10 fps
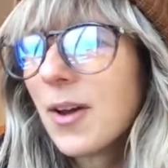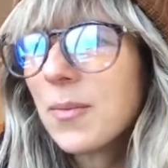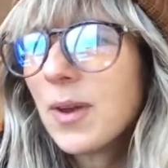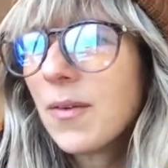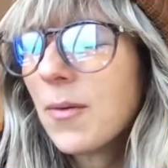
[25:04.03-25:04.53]
Hope
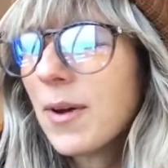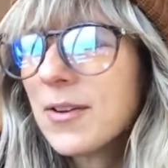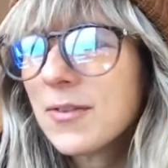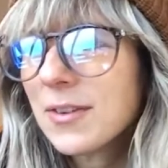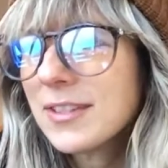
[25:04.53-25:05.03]
you have a
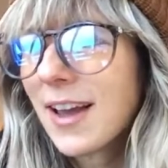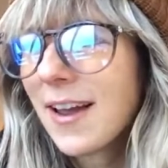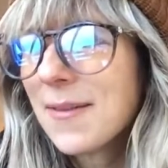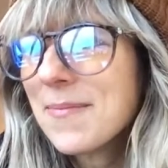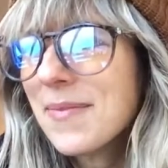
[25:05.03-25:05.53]
wonderful
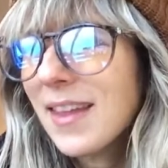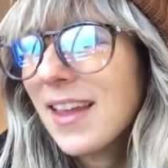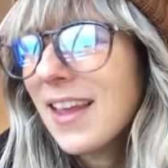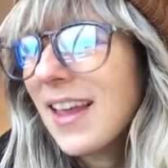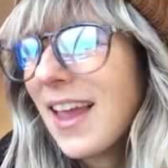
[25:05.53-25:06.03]
time.
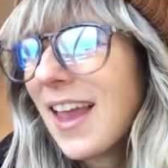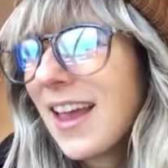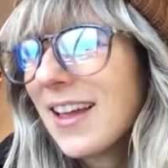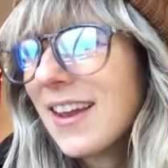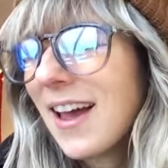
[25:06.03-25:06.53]

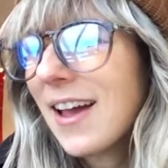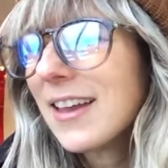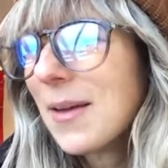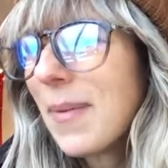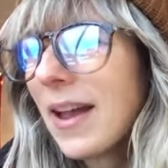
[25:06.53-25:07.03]
and
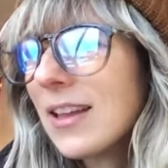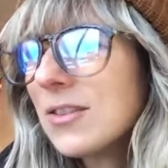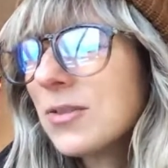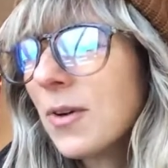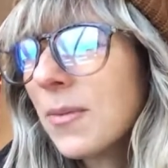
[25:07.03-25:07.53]
get back
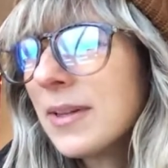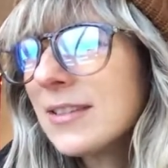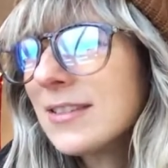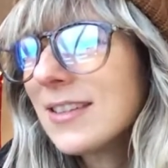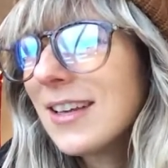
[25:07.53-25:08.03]
into
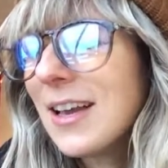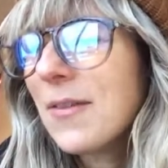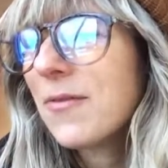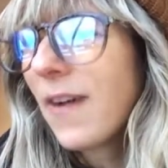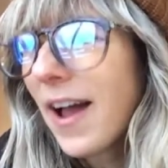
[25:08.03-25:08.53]
Romans
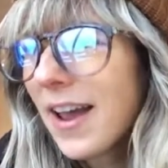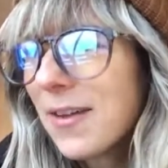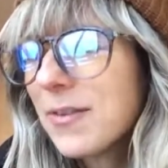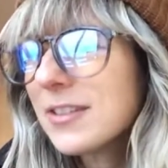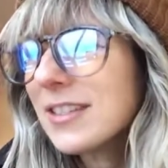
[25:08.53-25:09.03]

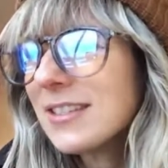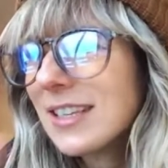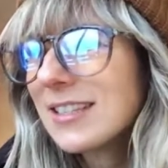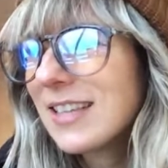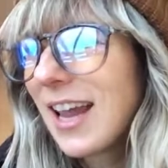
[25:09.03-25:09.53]
5, verses
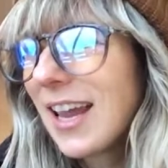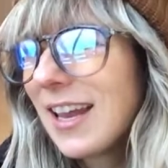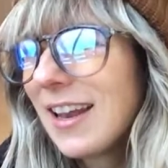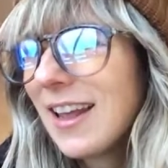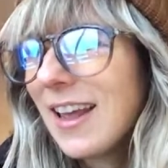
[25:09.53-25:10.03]
6 to
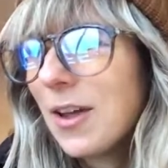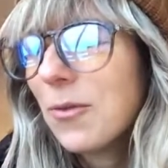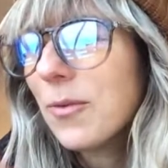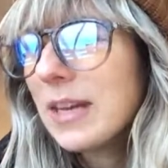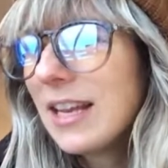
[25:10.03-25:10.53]
8.
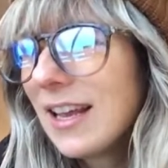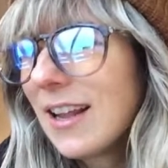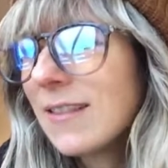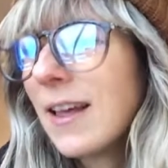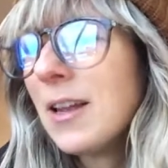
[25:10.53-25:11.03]
Read it
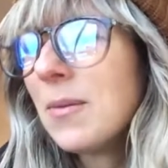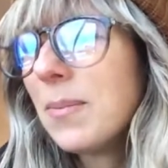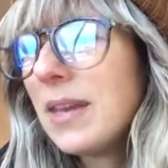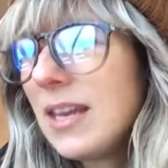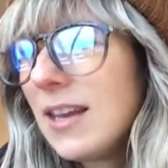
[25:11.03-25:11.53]
and let it
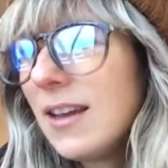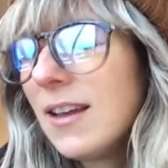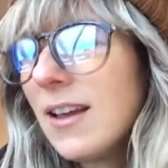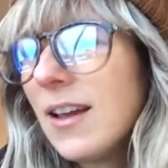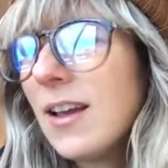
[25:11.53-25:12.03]
be
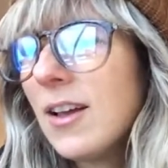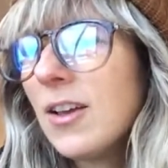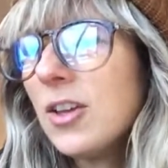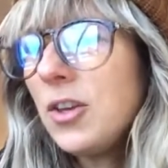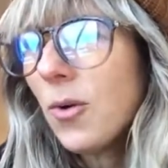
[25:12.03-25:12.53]

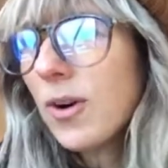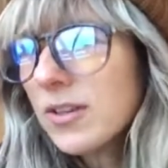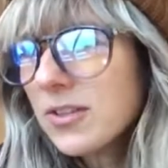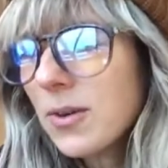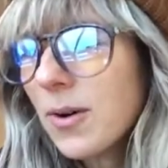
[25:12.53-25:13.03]
your
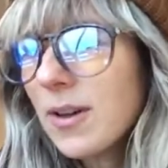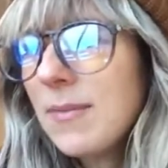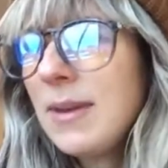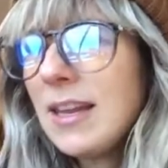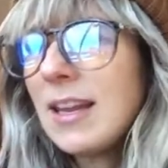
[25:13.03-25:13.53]
story
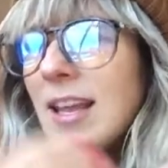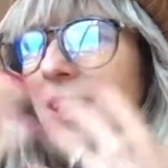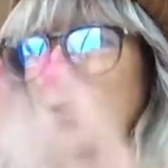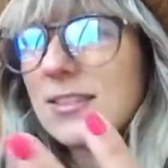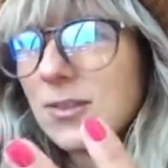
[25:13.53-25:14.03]
meeting
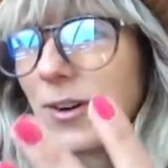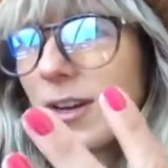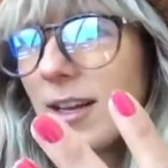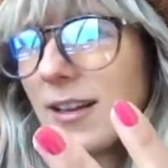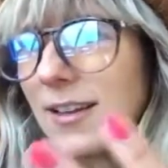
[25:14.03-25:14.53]
his
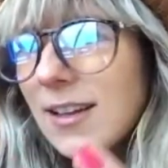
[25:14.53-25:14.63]
story.